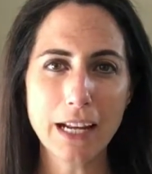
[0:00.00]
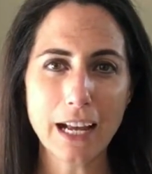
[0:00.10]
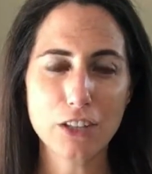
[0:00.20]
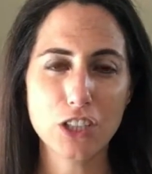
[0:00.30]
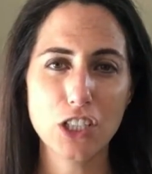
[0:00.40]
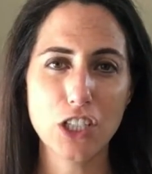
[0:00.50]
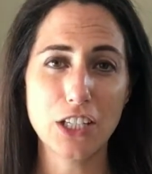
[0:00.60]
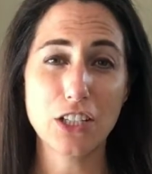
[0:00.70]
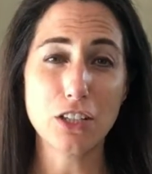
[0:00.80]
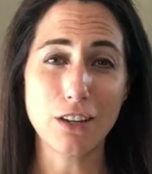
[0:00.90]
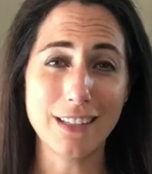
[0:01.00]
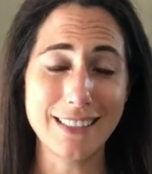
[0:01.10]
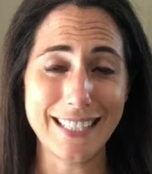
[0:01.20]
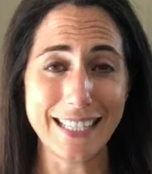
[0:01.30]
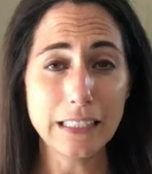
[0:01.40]
actually changes on a
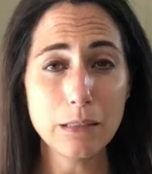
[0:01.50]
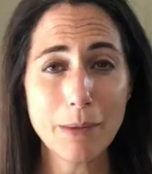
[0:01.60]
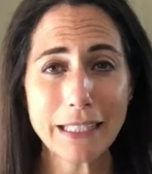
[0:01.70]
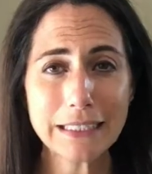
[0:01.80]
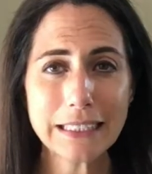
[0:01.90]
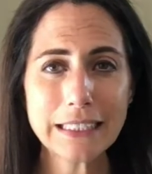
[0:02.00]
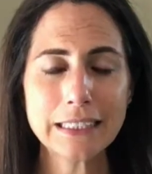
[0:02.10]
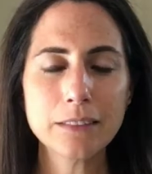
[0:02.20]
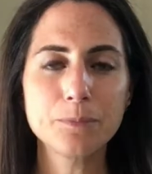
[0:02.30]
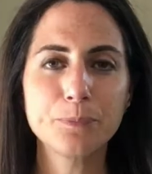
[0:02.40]
daily basis,